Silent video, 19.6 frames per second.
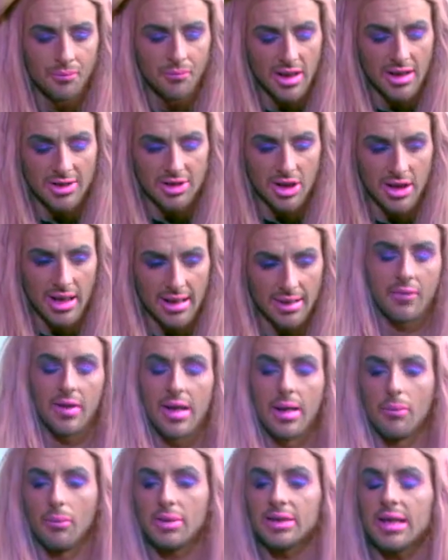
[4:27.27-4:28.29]
And so,
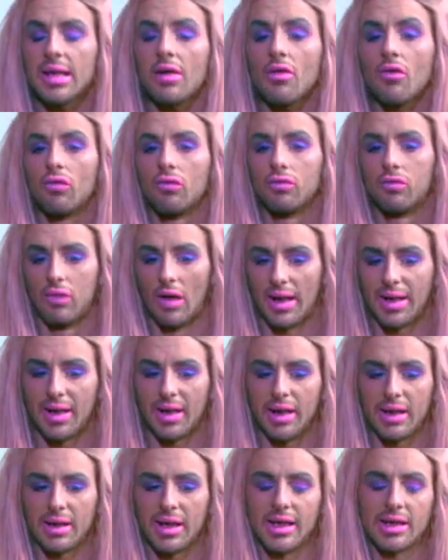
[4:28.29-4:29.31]
like, it was, like,
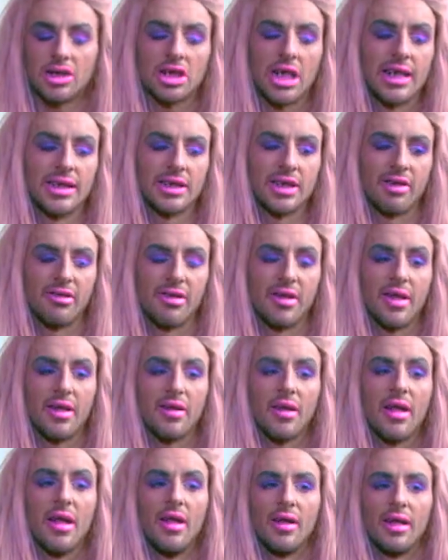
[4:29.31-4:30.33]
running and, like, chasing her and
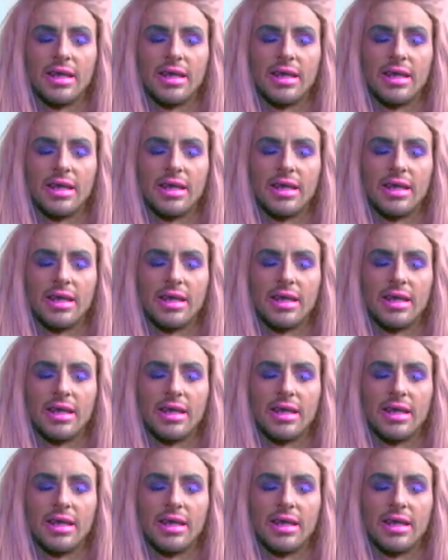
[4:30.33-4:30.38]
then,